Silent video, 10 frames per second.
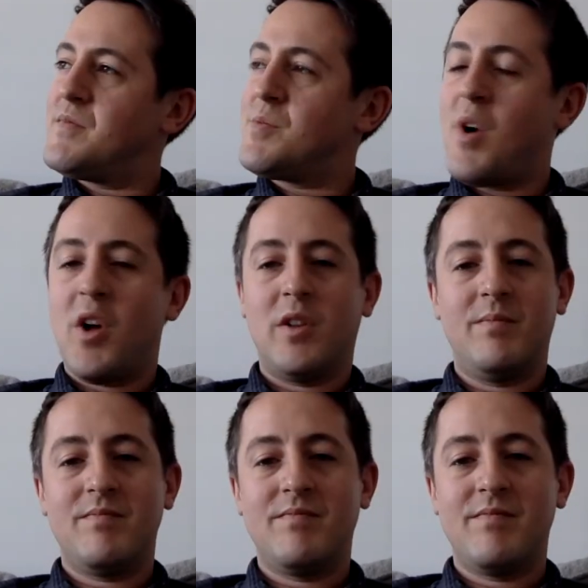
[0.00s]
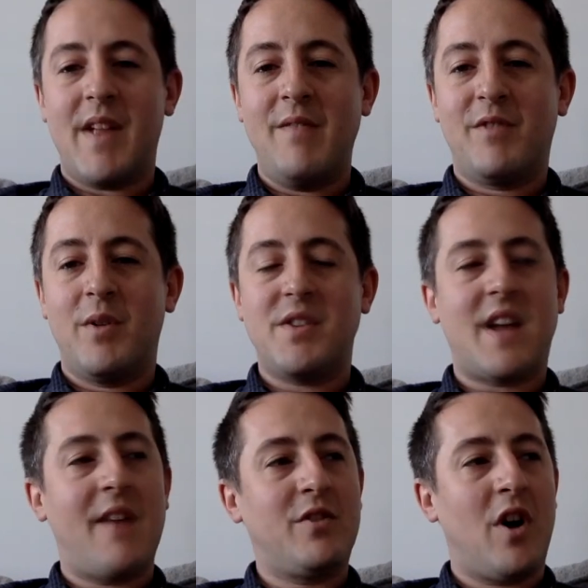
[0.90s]
small
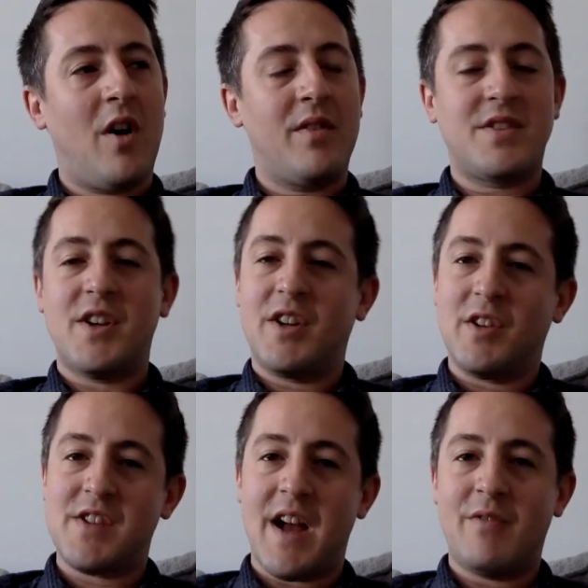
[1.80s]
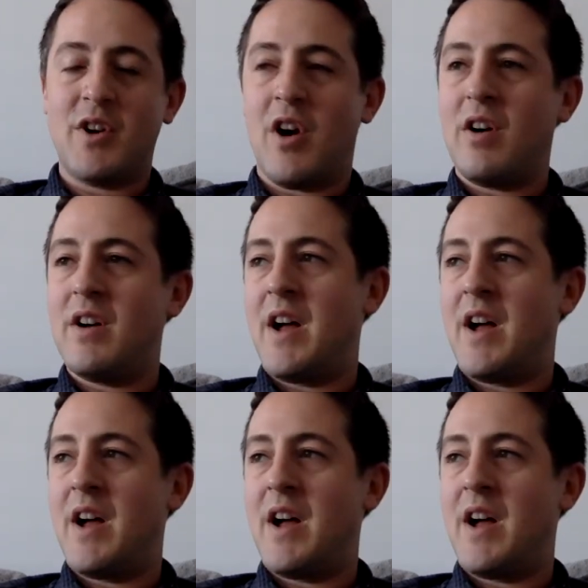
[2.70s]
influence I've got, the circles I've got